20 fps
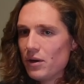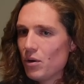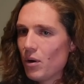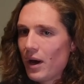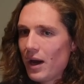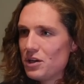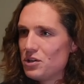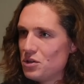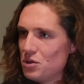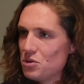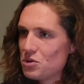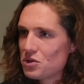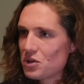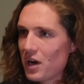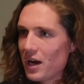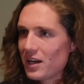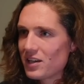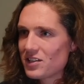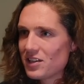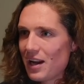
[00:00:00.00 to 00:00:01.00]
I knew I had two
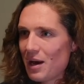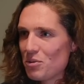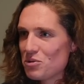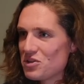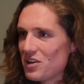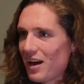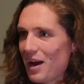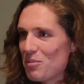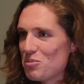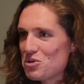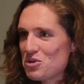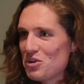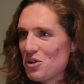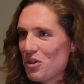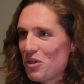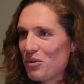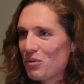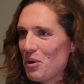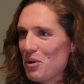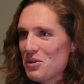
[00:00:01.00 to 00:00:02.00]
strikes, and I was like, I'm just
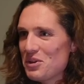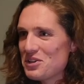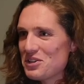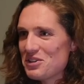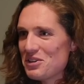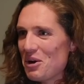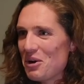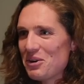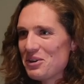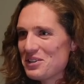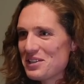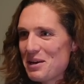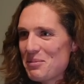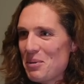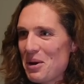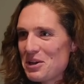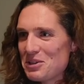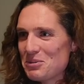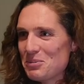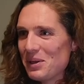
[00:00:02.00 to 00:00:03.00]
going to throw this as hard yeah.
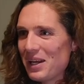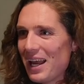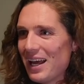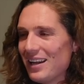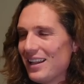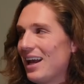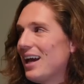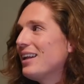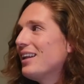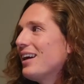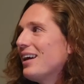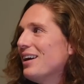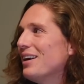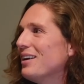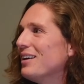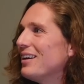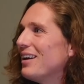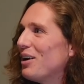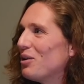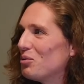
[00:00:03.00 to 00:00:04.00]
as I possibly can. They had like
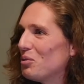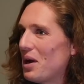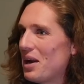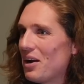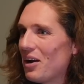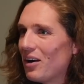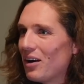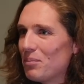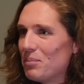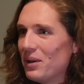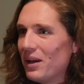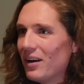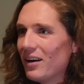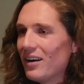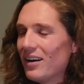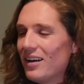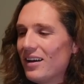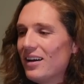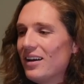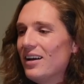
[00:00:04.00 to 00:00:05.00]
a, a radar up
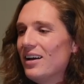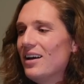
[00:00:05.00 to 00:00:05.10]
there.